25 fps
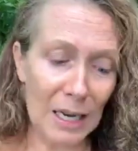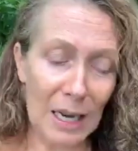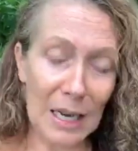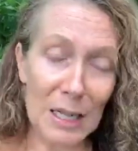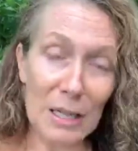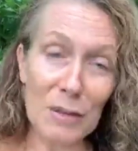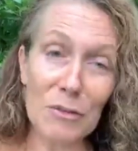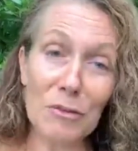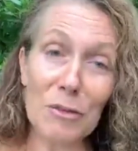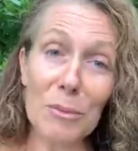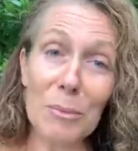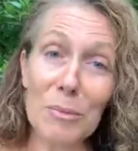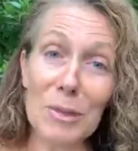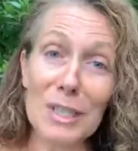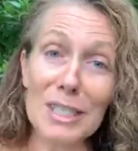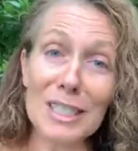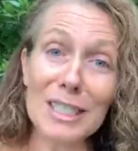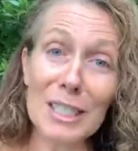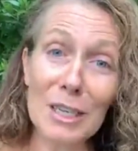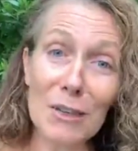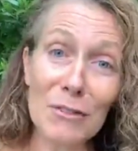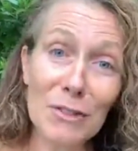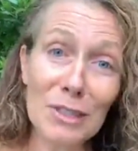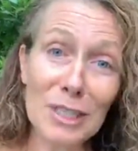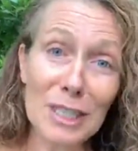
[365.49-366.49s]
either from the
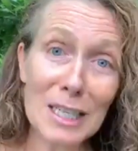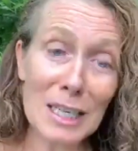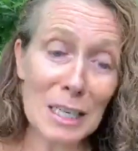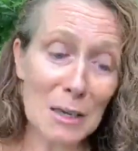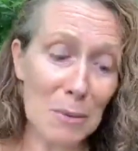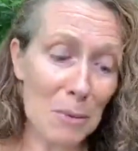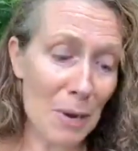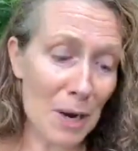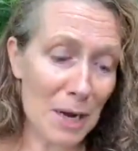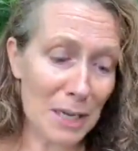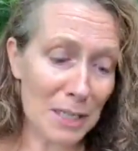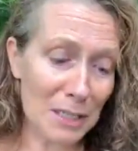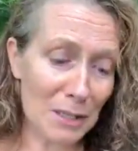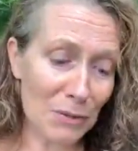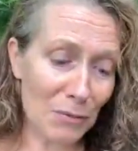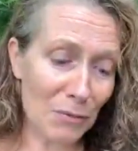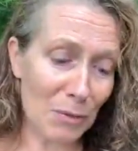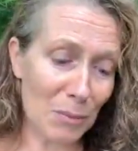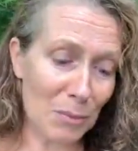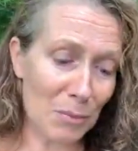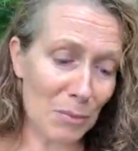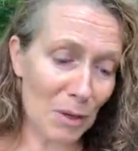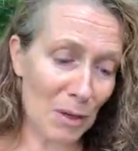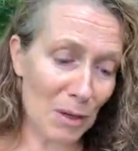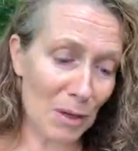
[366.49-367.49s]
self-seeding ones,
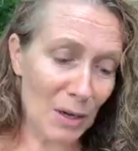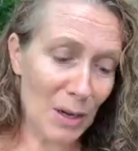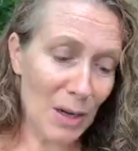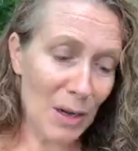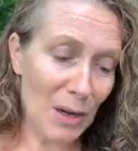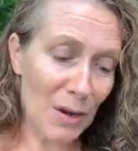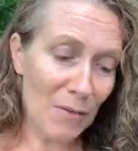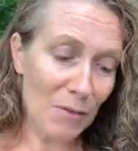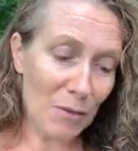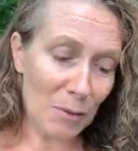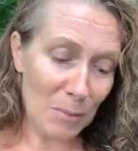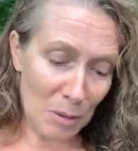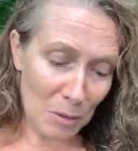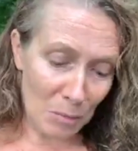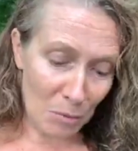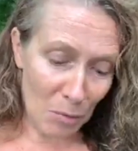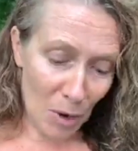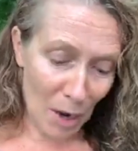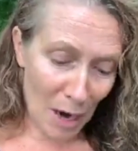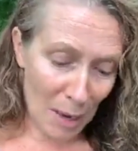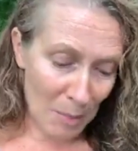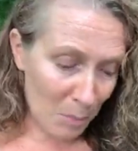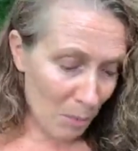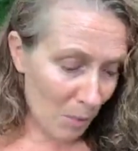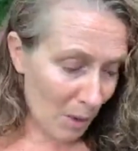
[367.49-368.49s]
from the from the
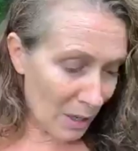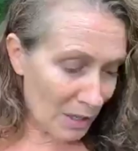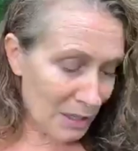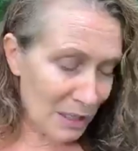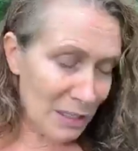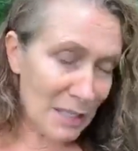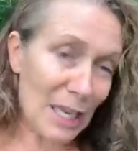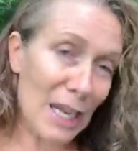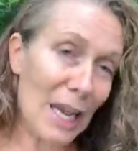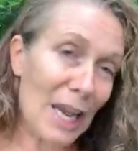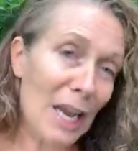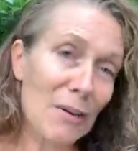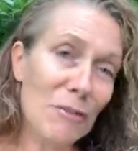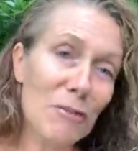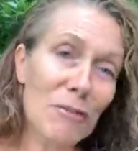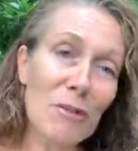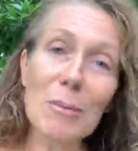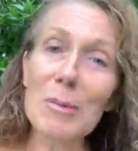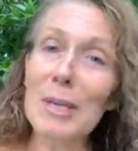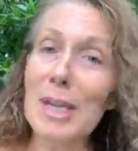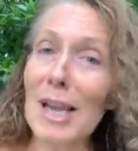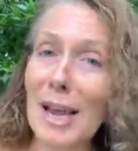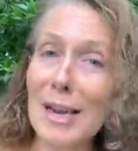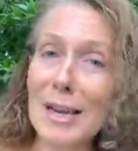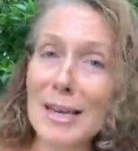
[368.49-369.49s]
ripe ones, and
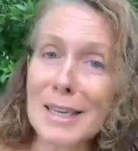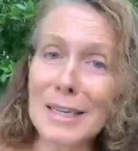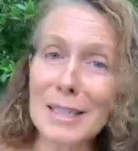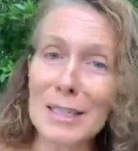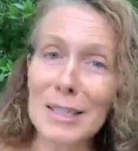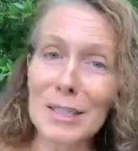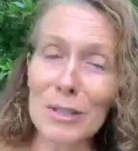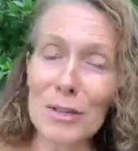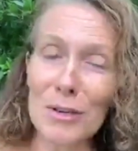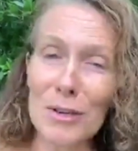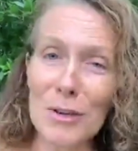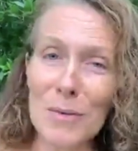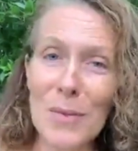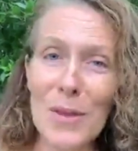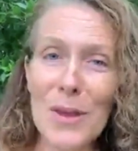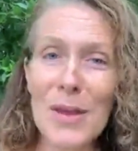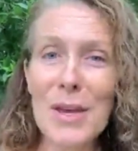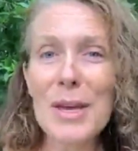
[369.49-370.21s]
from cuttings too.